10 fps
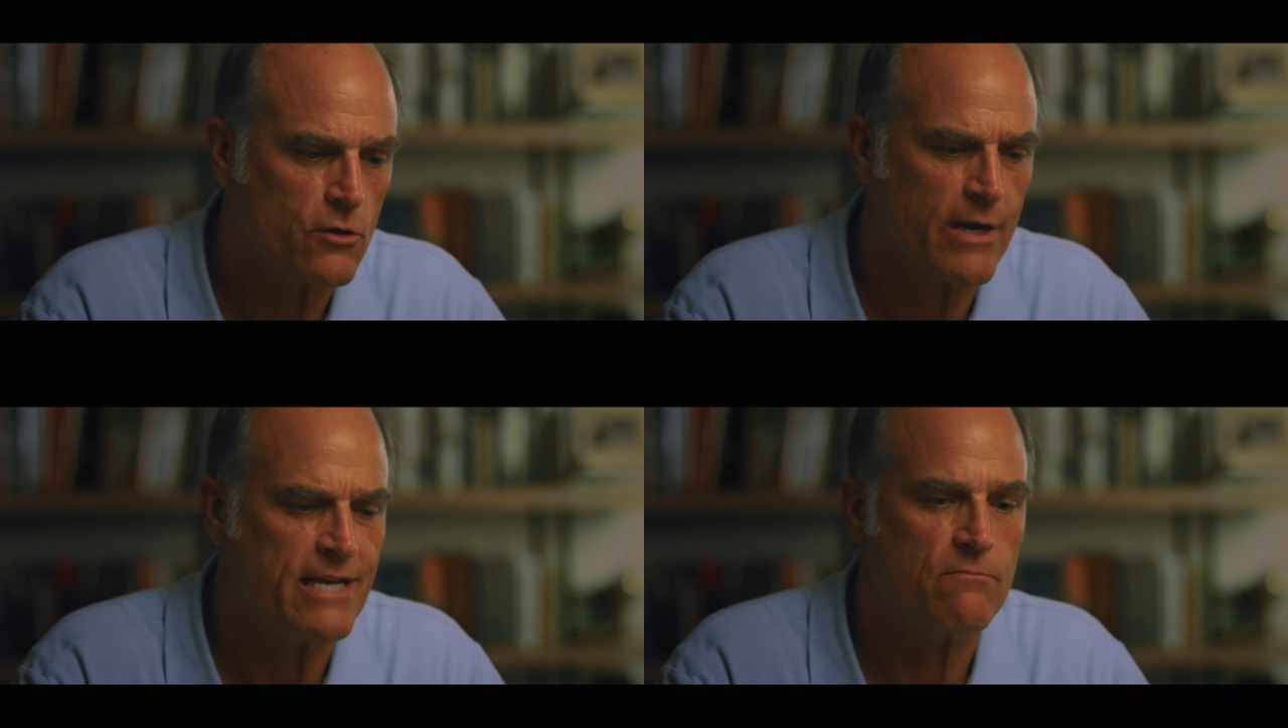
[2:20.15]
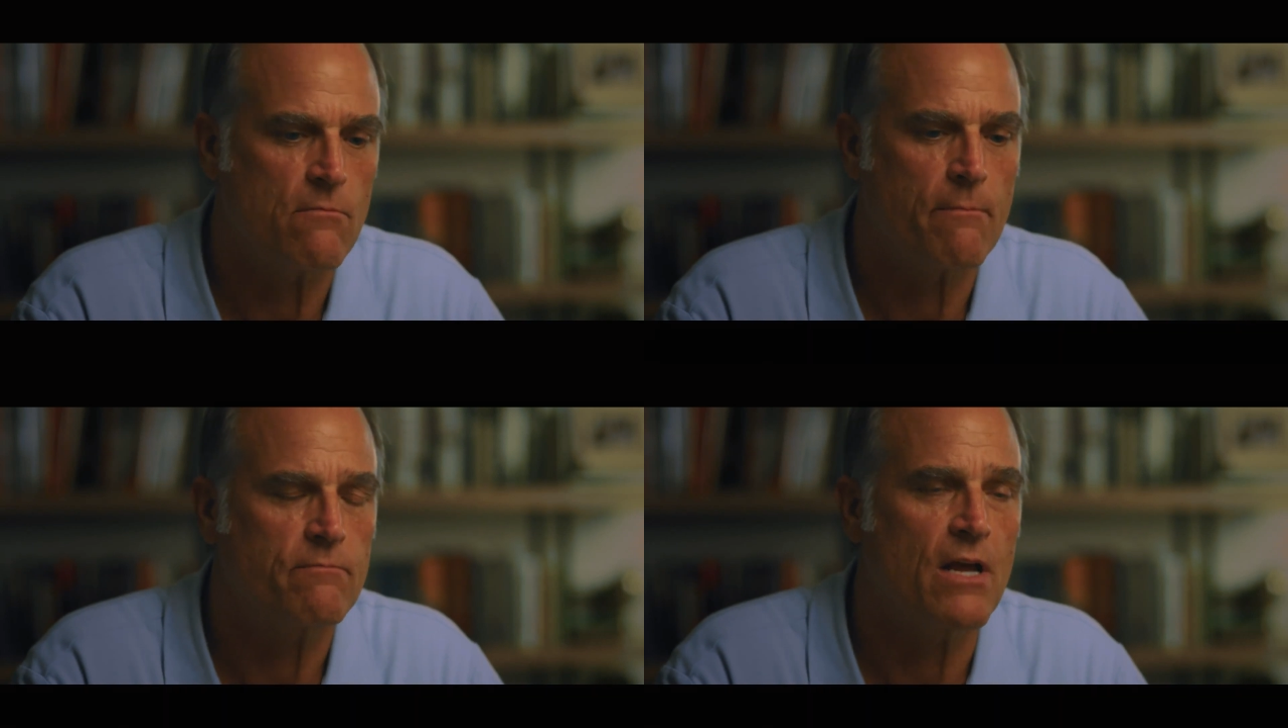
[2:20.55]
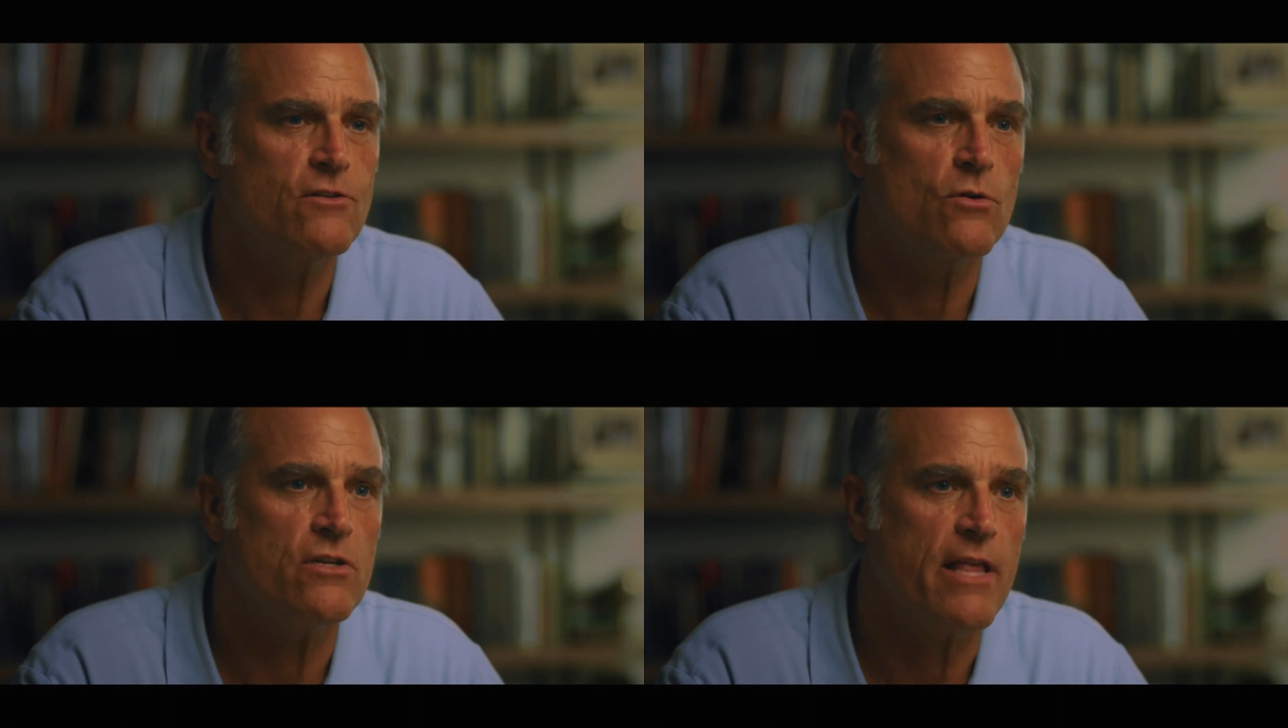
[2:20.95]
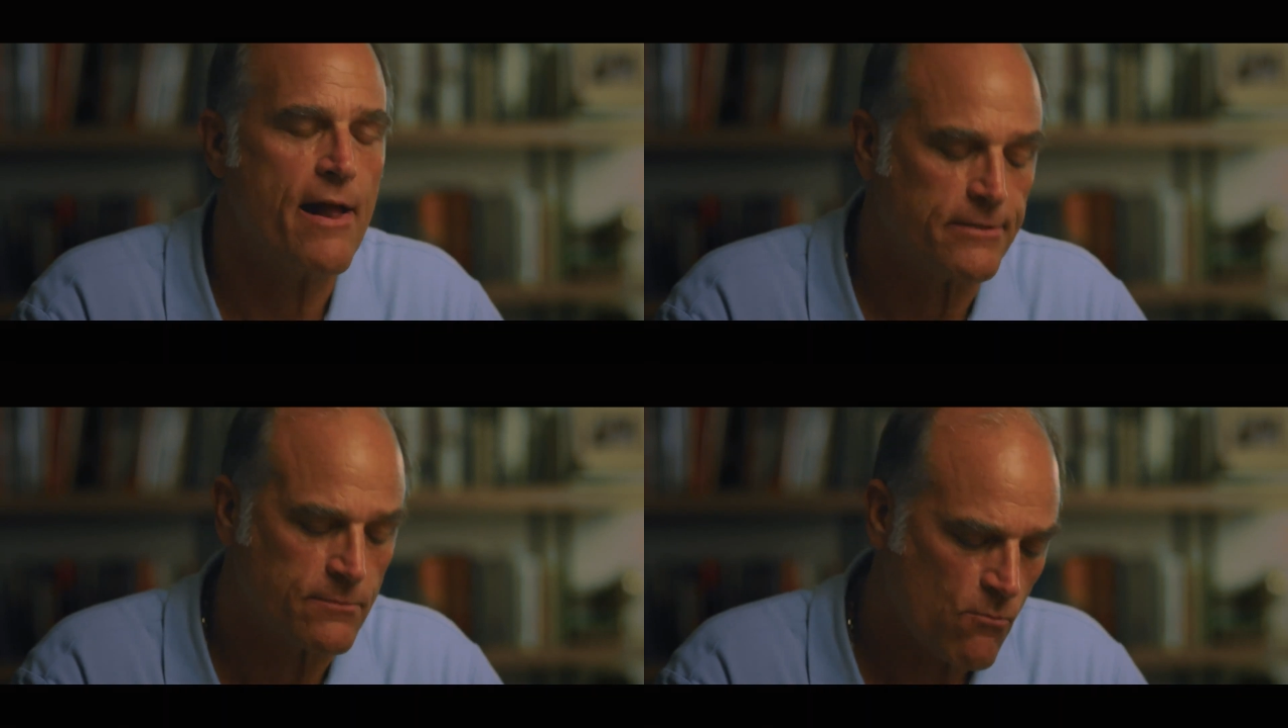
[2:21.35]
Great. I told you
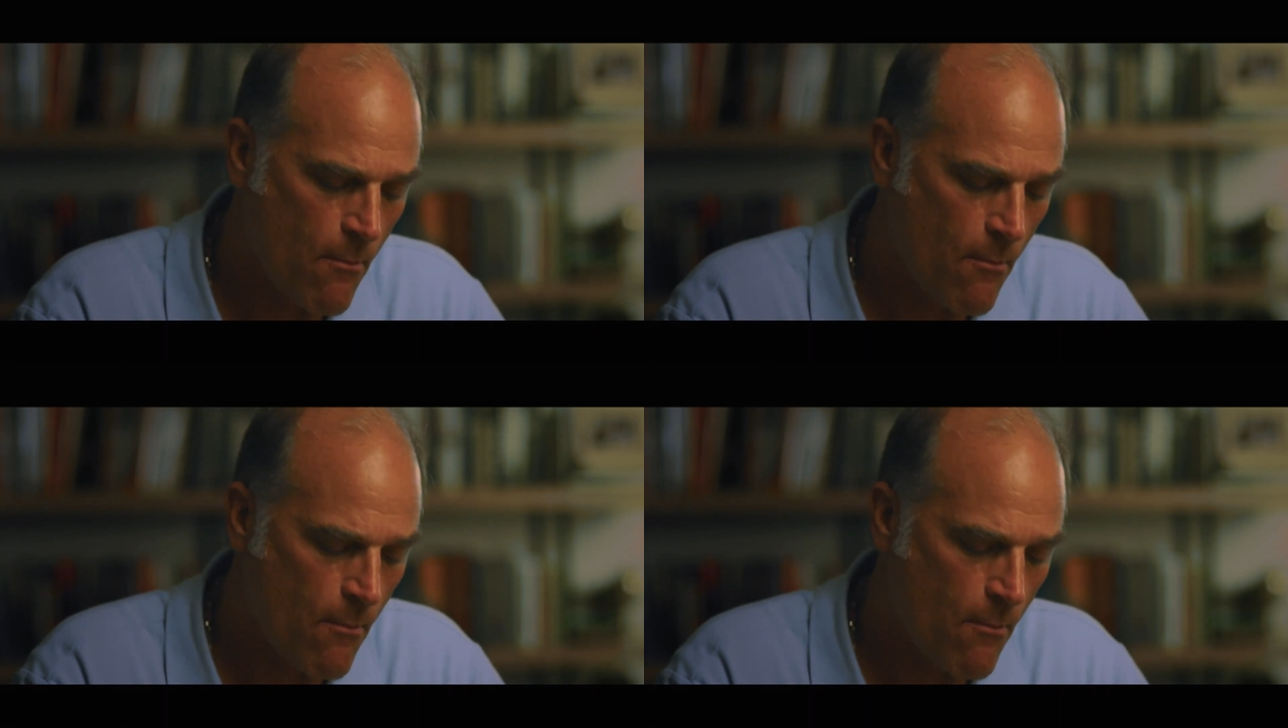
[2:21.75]
that.